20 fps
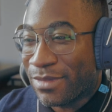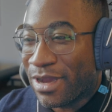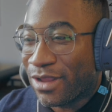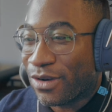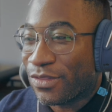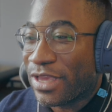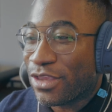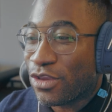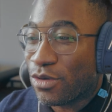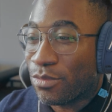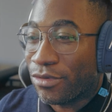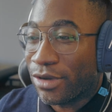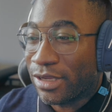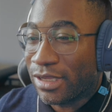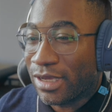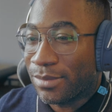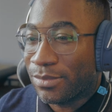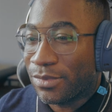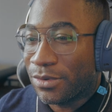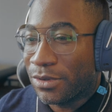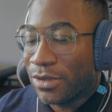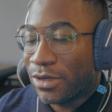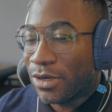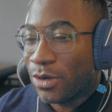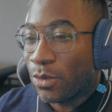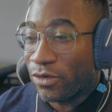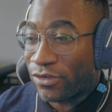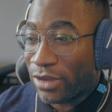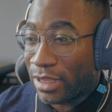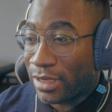model that you bring up,
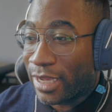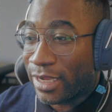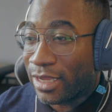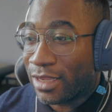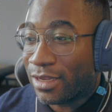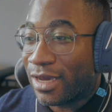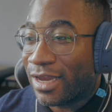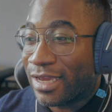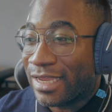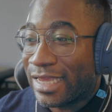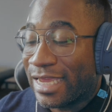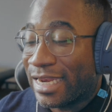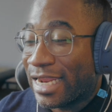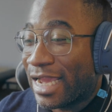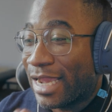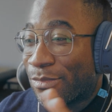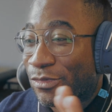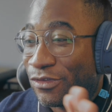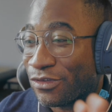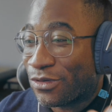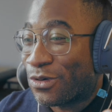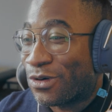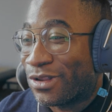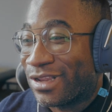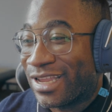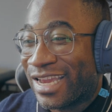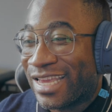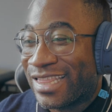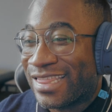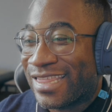which I like a lot. And I'm so
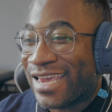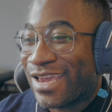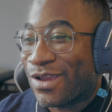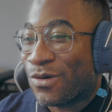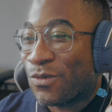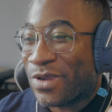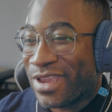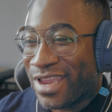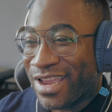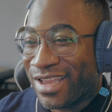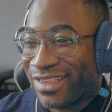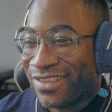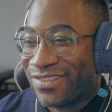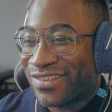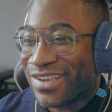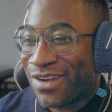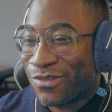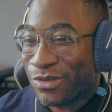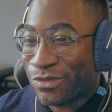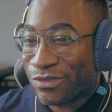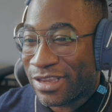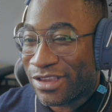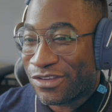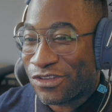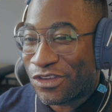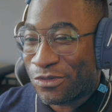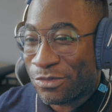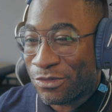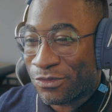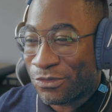glad that we had these
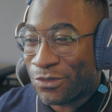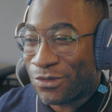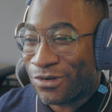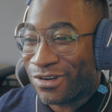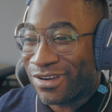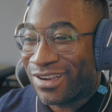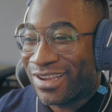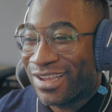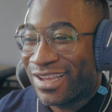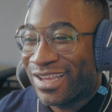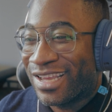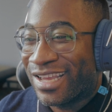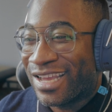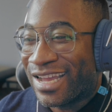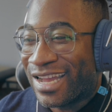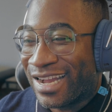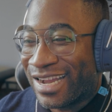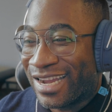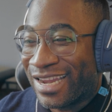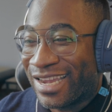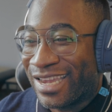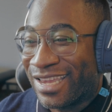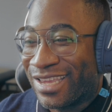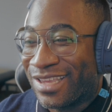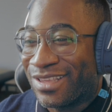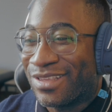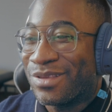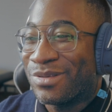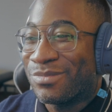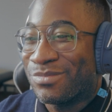conversations before
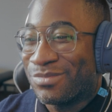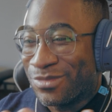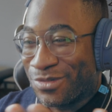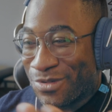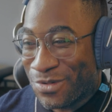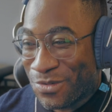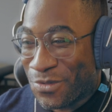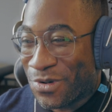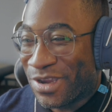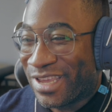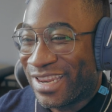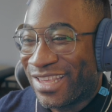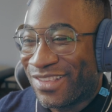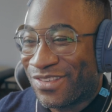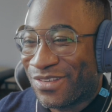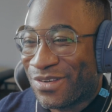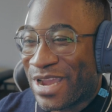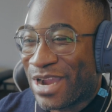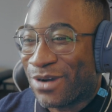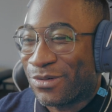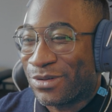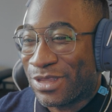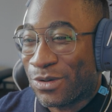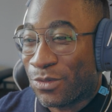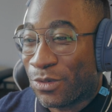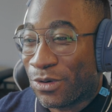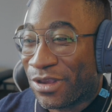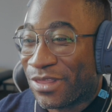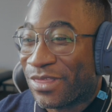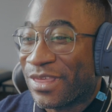I went into hourly
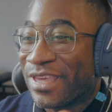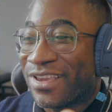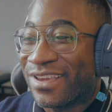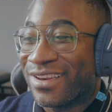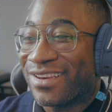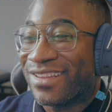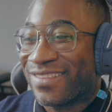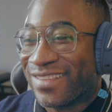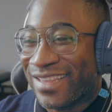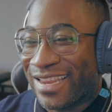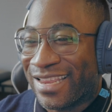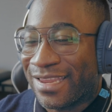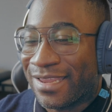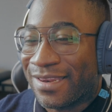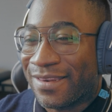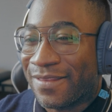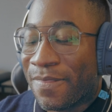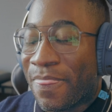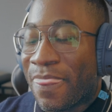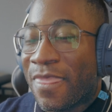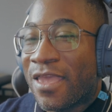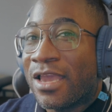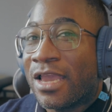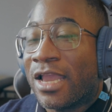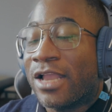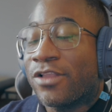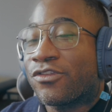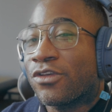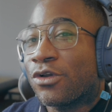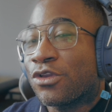work. Thank goodness that I didn't.
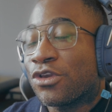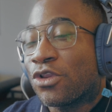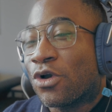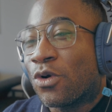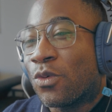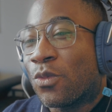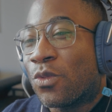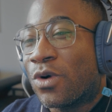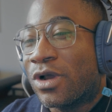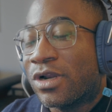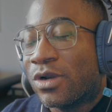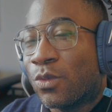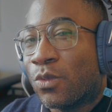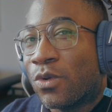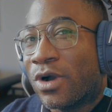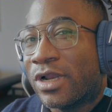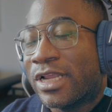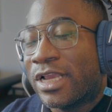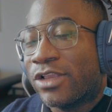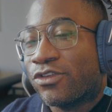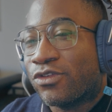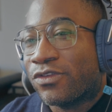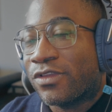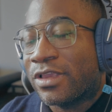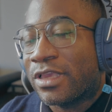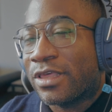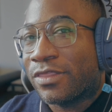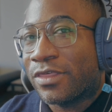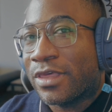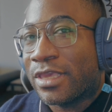And so, one
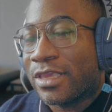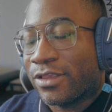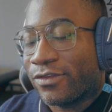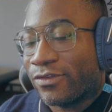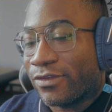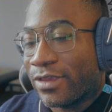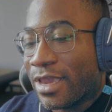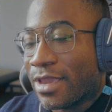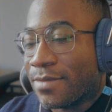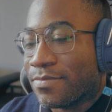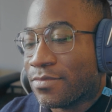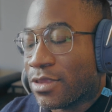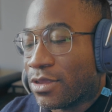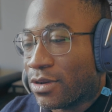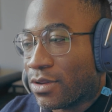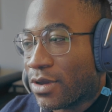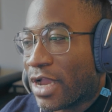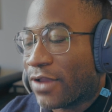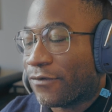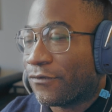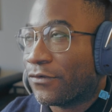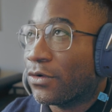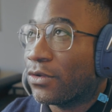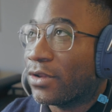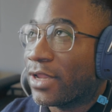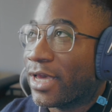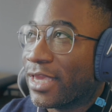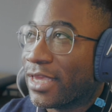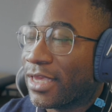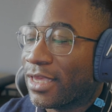interesting thing is that, I feel
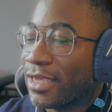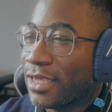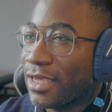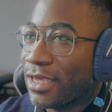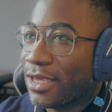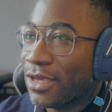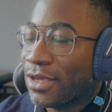like